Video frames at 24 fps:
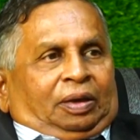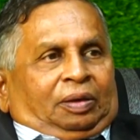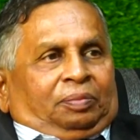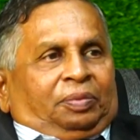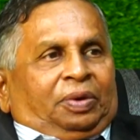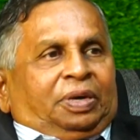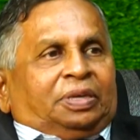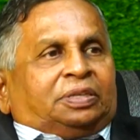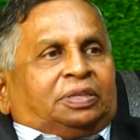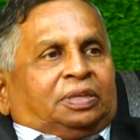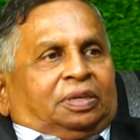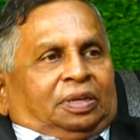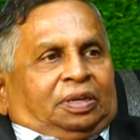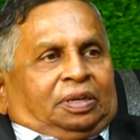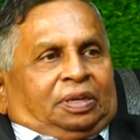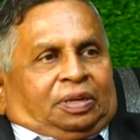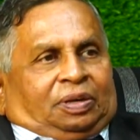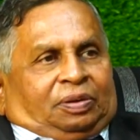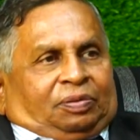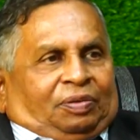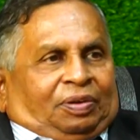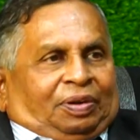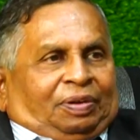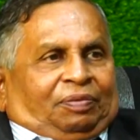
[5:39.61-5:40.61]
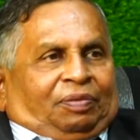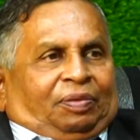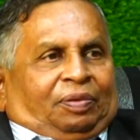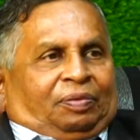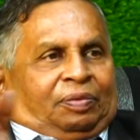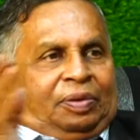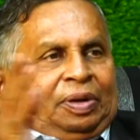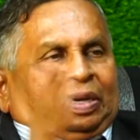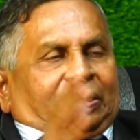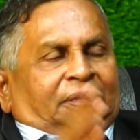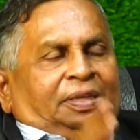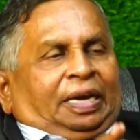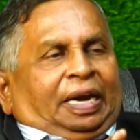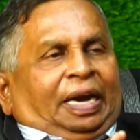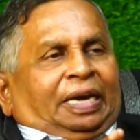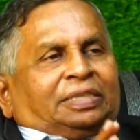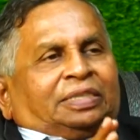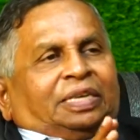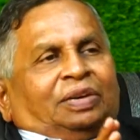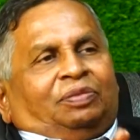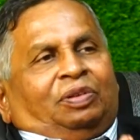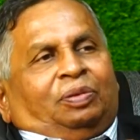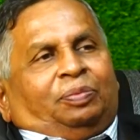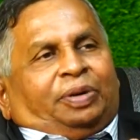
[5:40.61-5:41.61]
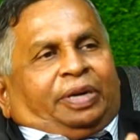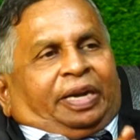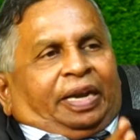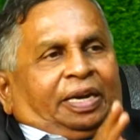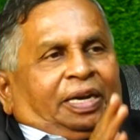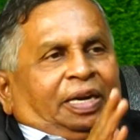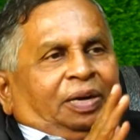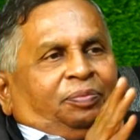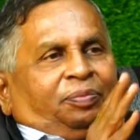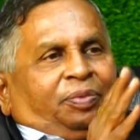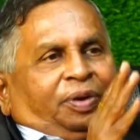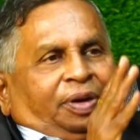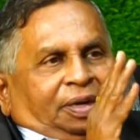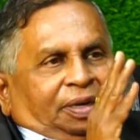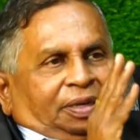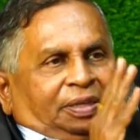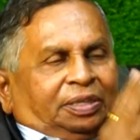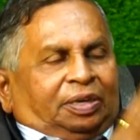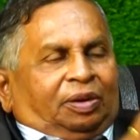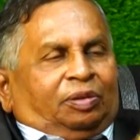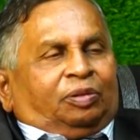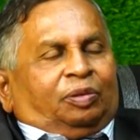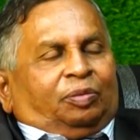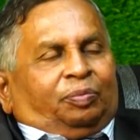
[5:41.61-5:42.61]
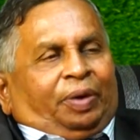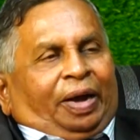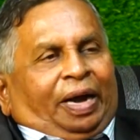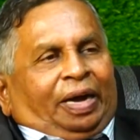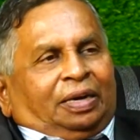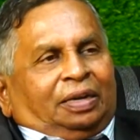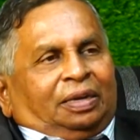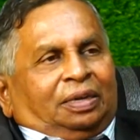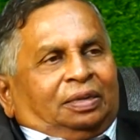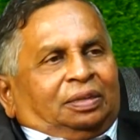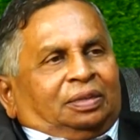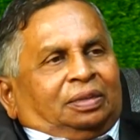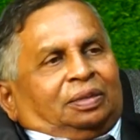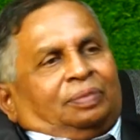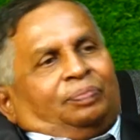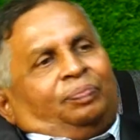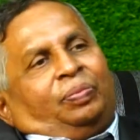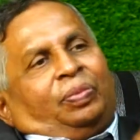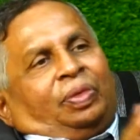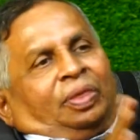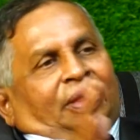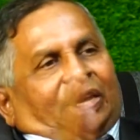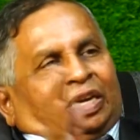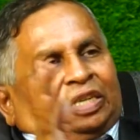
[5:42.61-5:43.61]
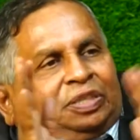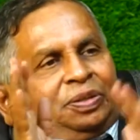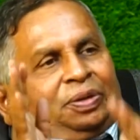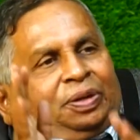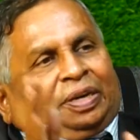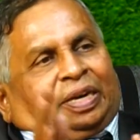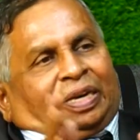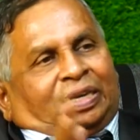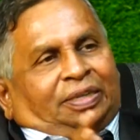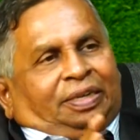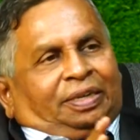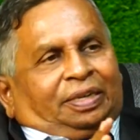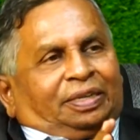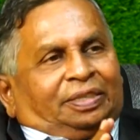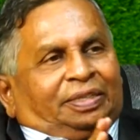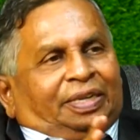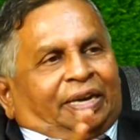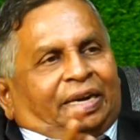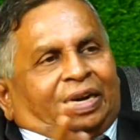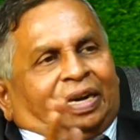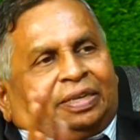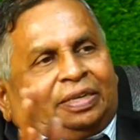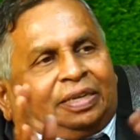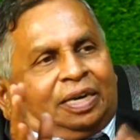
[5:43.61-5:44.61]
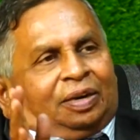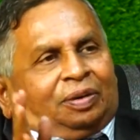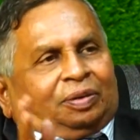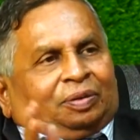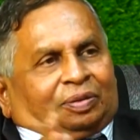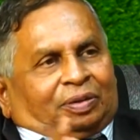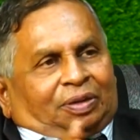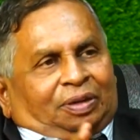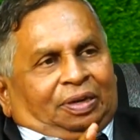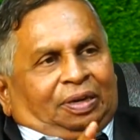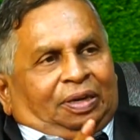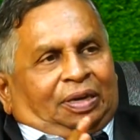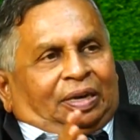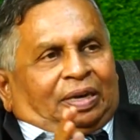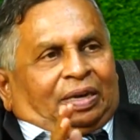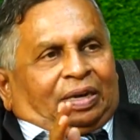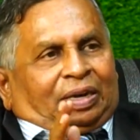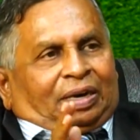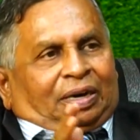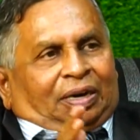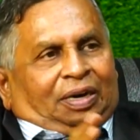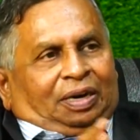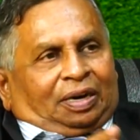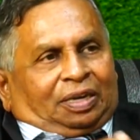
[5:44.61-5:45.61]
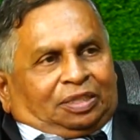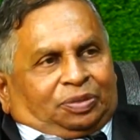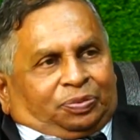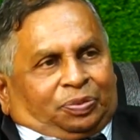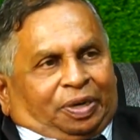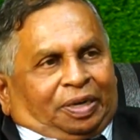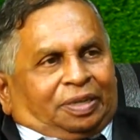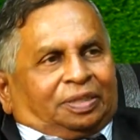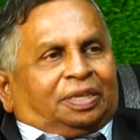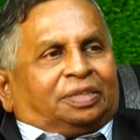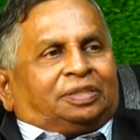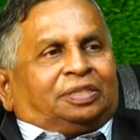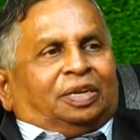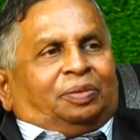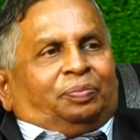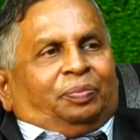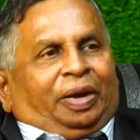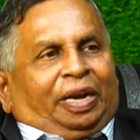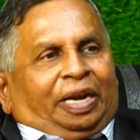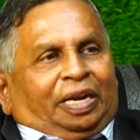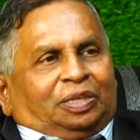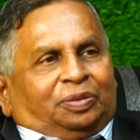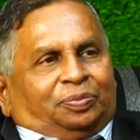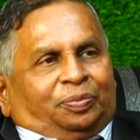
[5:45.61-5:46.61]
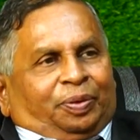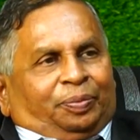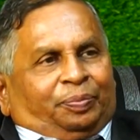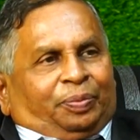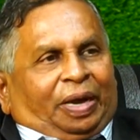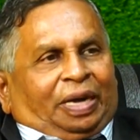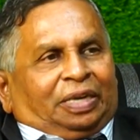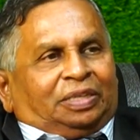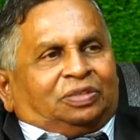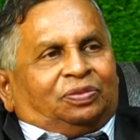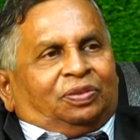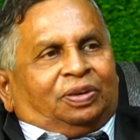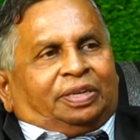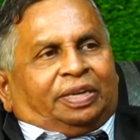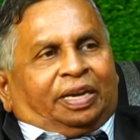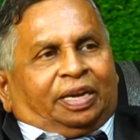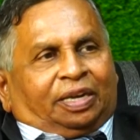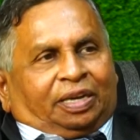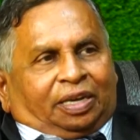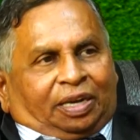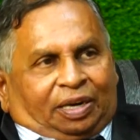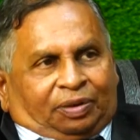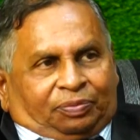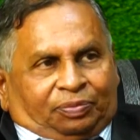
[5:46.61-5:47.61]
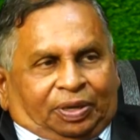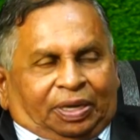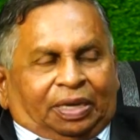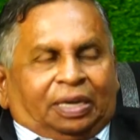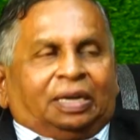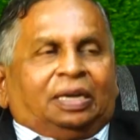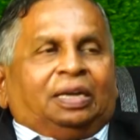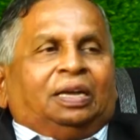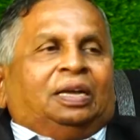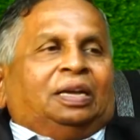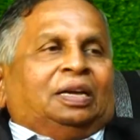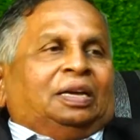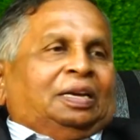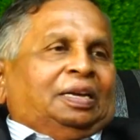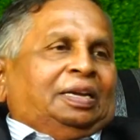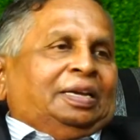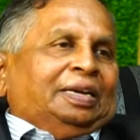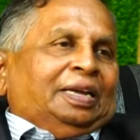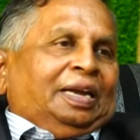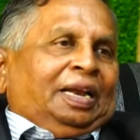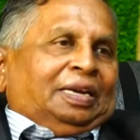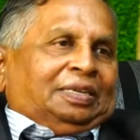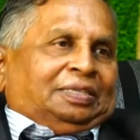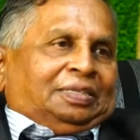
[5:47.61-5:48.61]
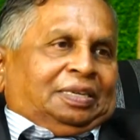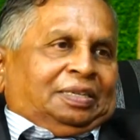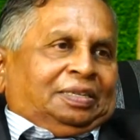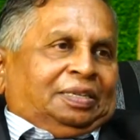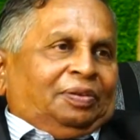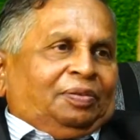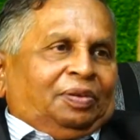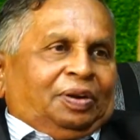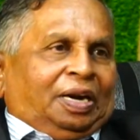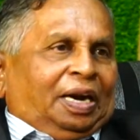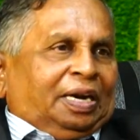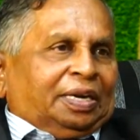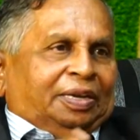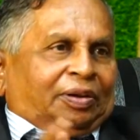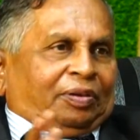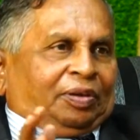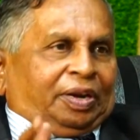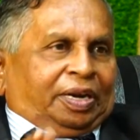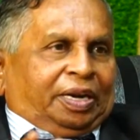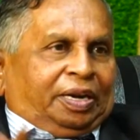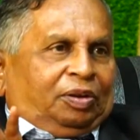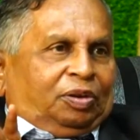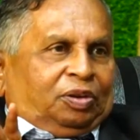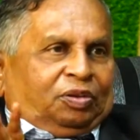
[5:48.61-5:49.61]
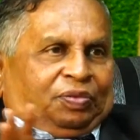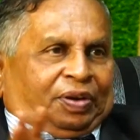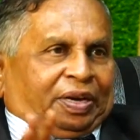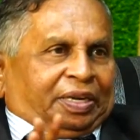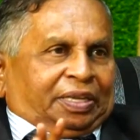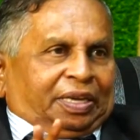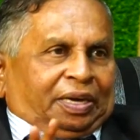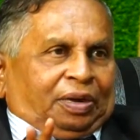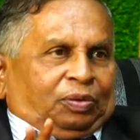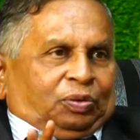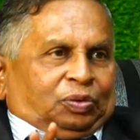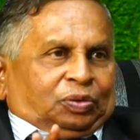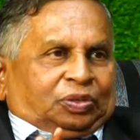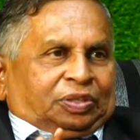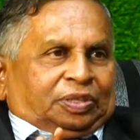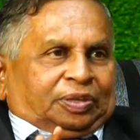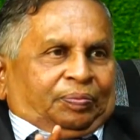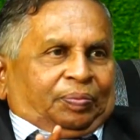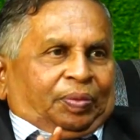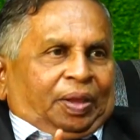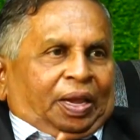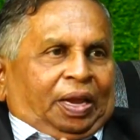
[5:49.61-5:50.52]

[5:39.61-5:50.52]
Means the action will be taken by, instead of the bank, the designated special asset management branch will take care of the legal action. They will not give any further loans.